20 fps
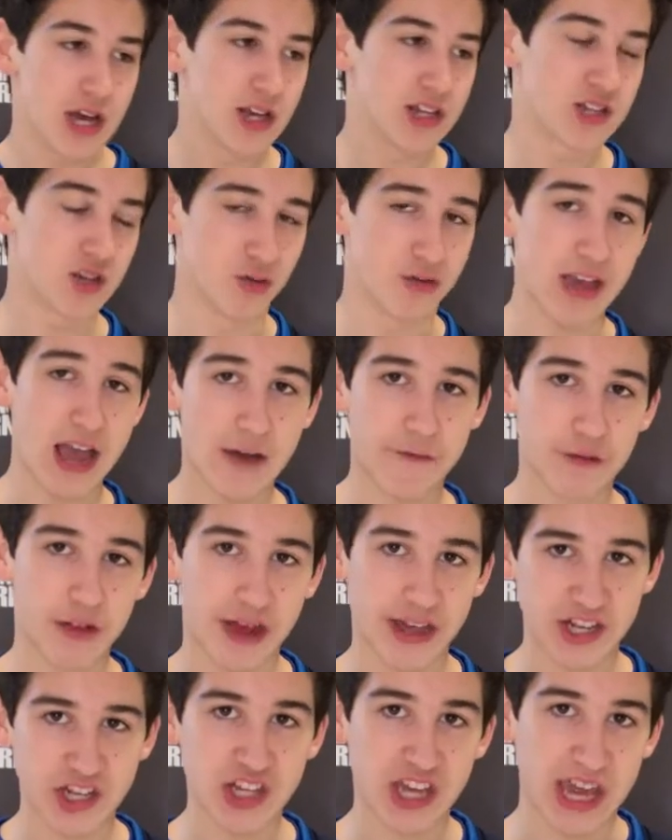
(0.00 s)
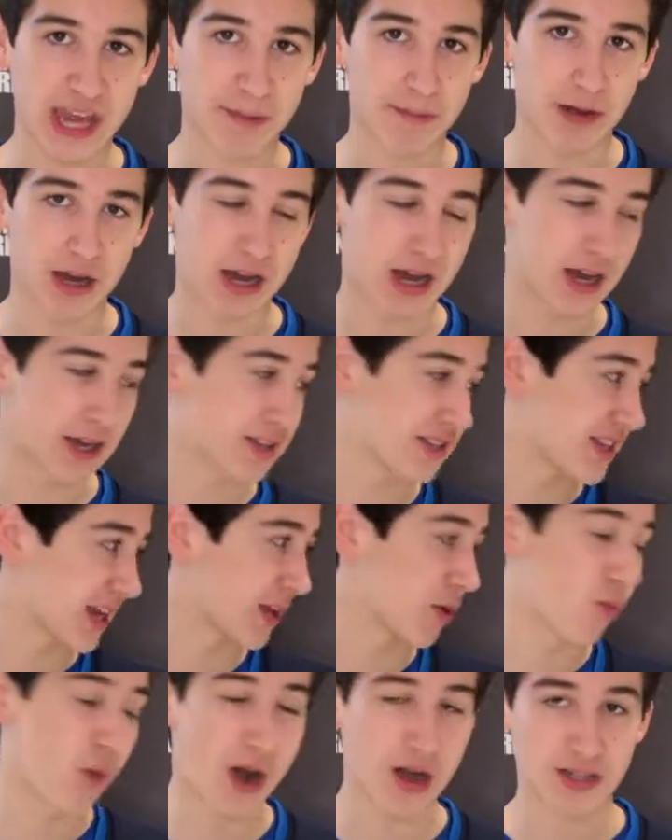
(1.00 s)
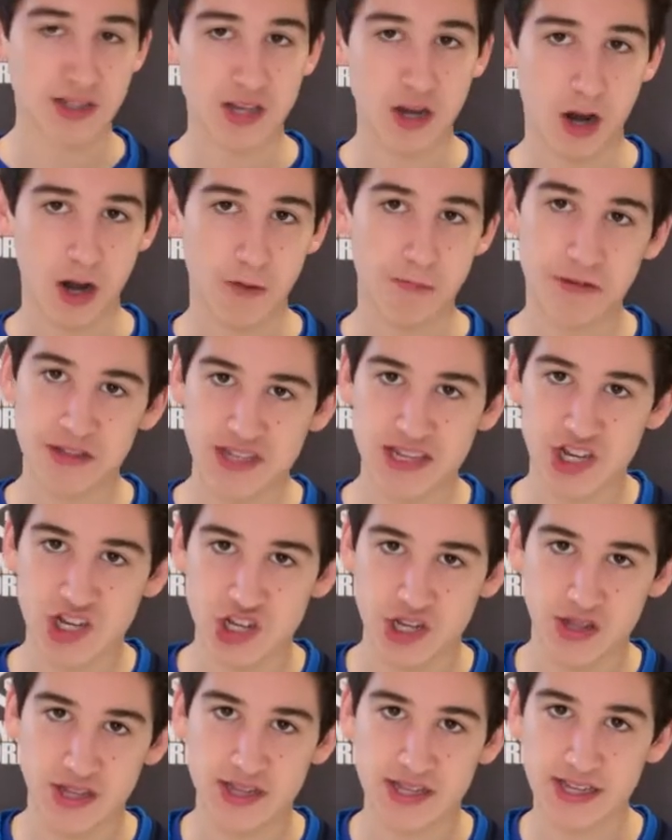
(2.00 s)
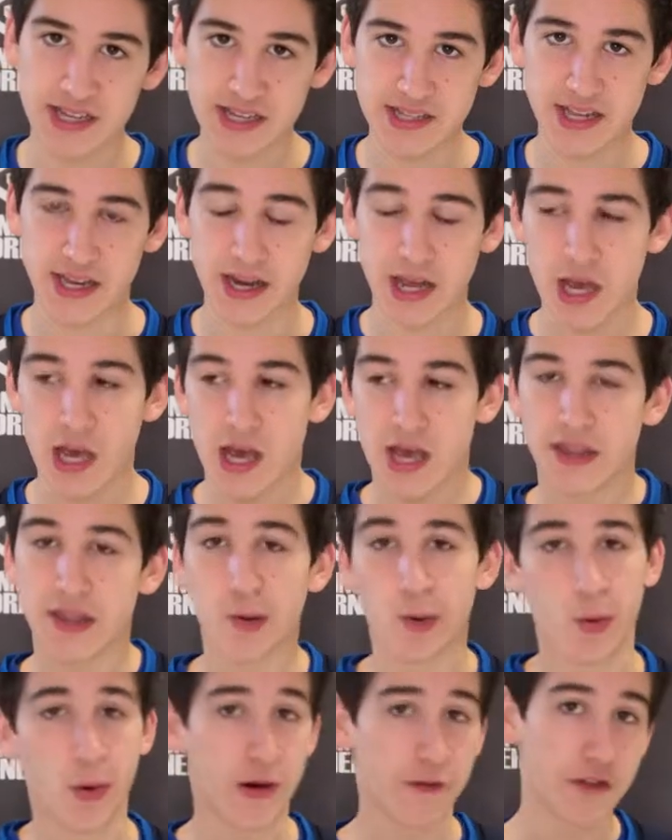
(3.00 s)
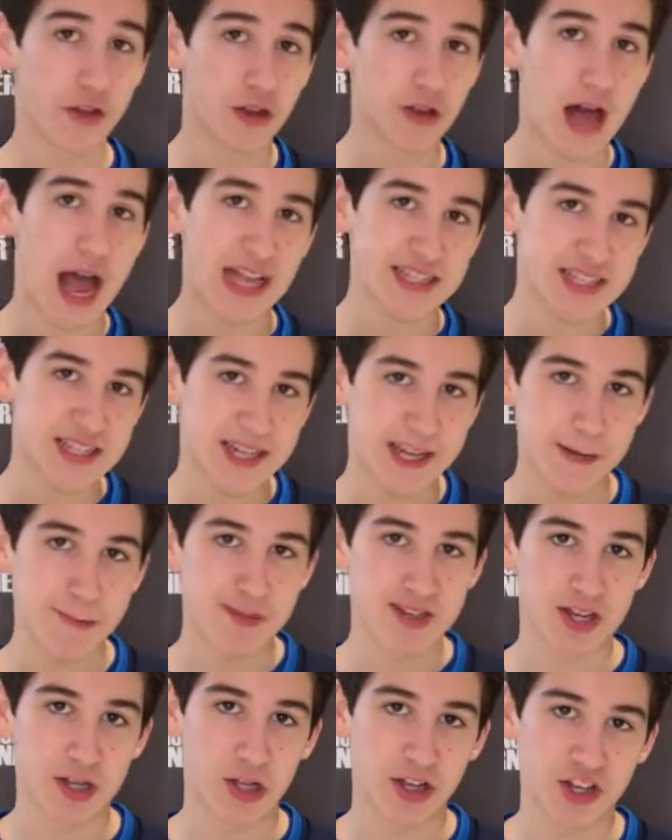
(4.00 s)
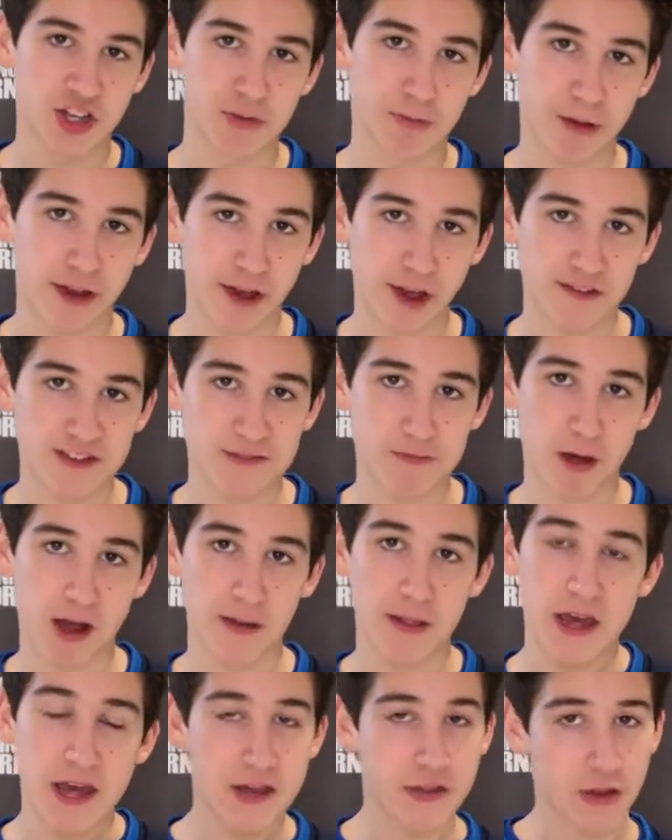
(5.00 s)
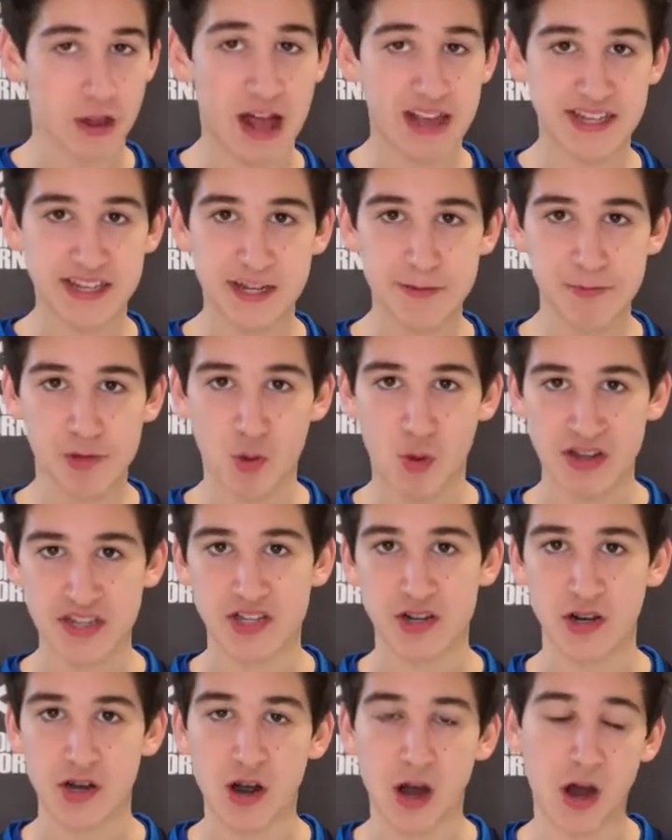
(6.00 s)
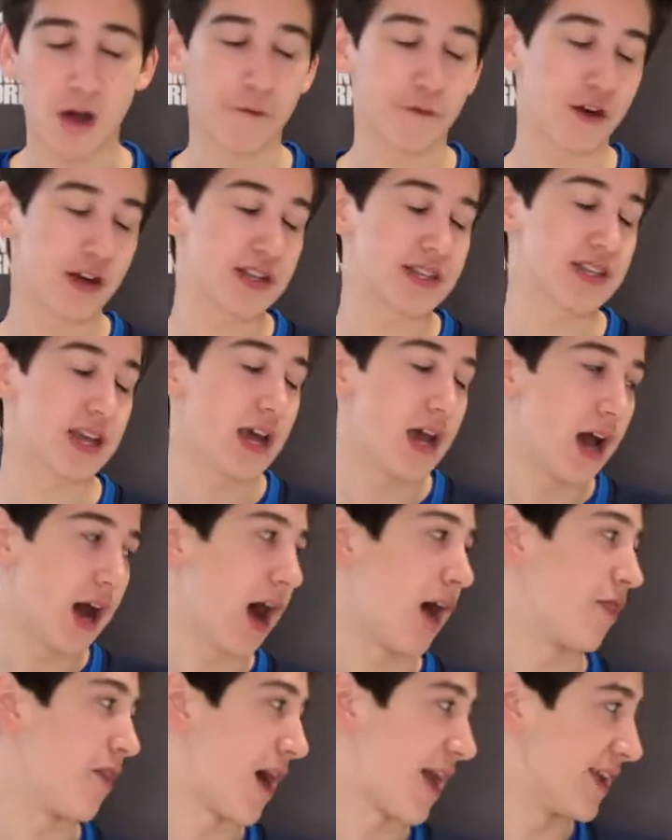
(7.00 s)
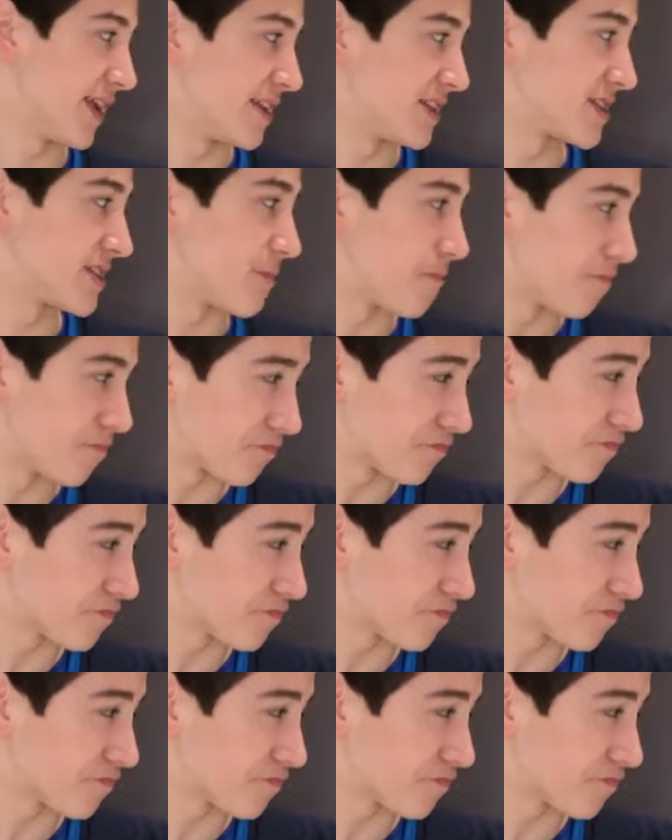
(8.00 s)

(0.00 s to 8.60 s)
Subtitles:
So the Avalanche came second wild card position this season. They were one of the last teams to clinch a playoff spot, the last team in the Western Conference, that is.